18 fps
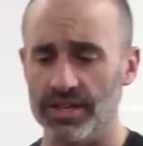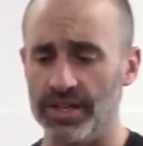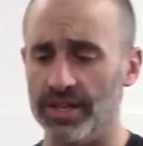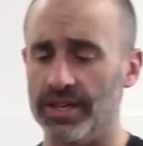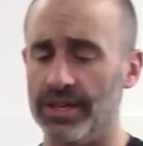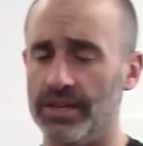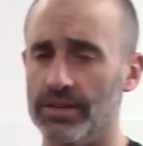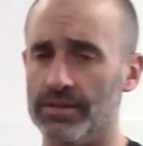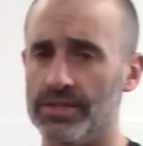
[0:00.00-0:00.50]
you're
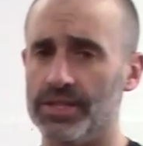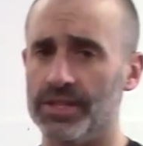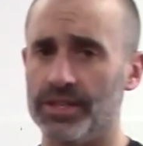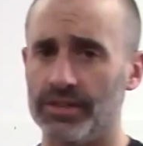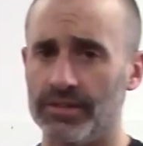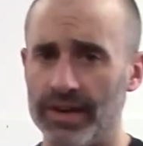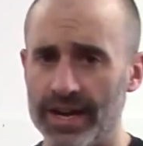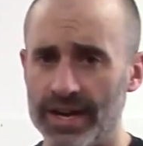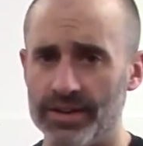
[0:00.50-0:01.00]
going to go to the
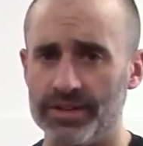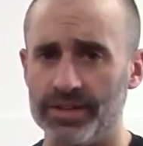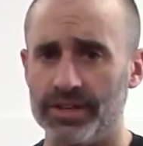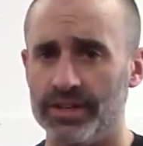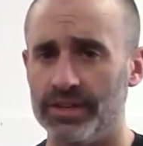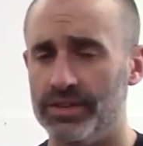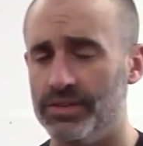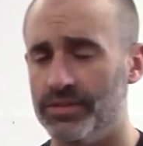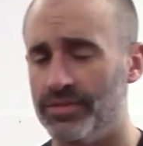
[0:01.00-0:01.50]
ground, you're
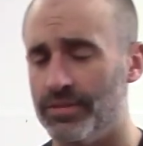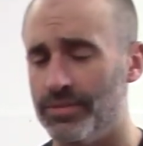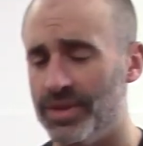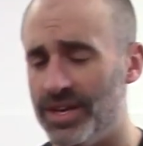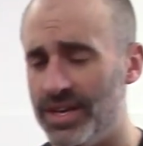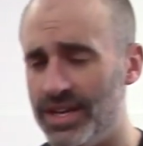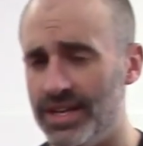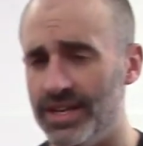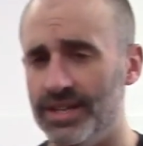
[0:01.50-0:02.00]
going to do from the
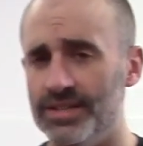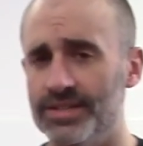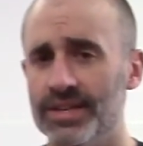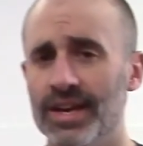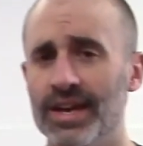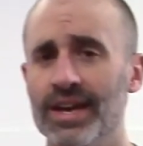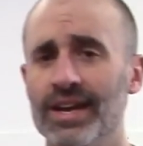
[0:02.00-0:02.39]
knees,